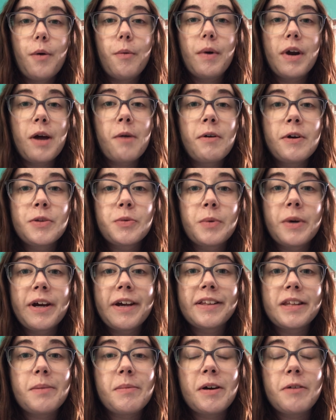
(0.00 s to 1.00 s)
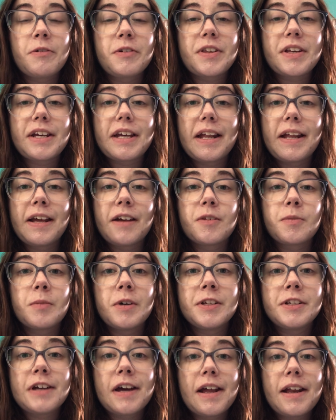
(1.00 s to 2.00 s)
When I was wearing them, I wasn't getting as
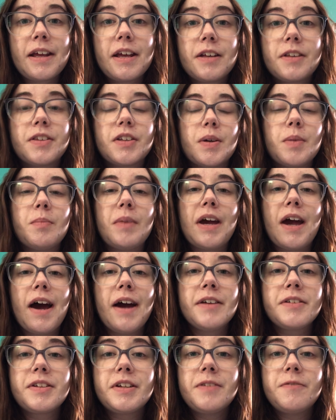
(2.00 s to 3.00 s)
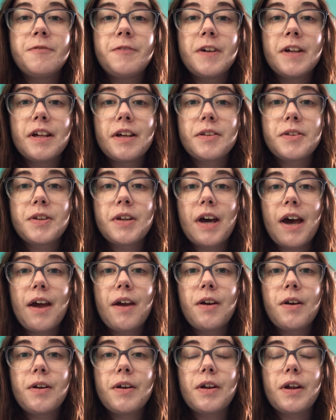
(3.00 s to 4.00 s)
much headaches and my eyes didn't feel as
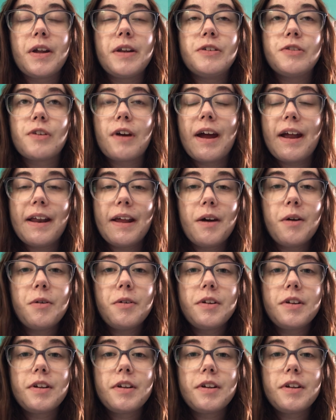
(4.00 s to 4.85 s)
tired and dried out.